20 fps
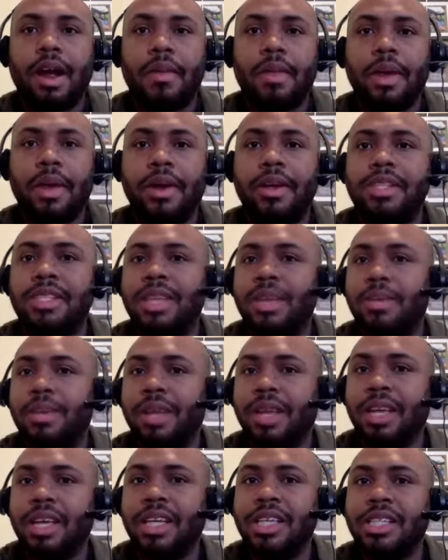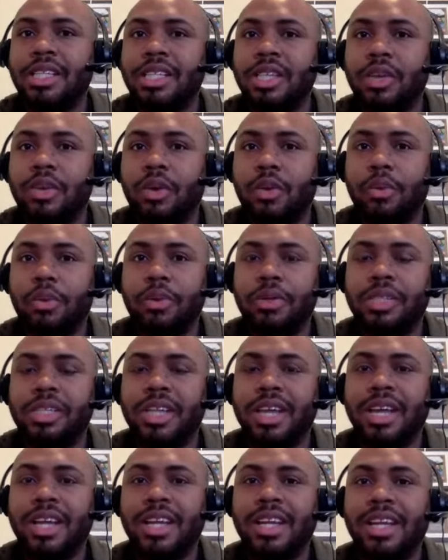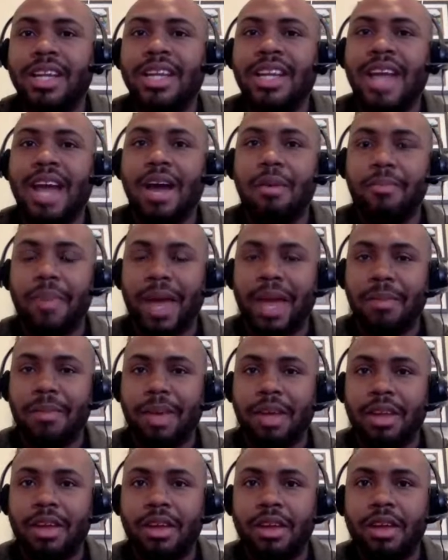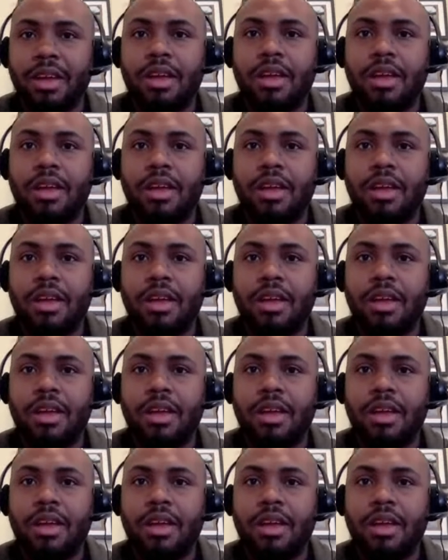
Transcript: they are typically 0% down payment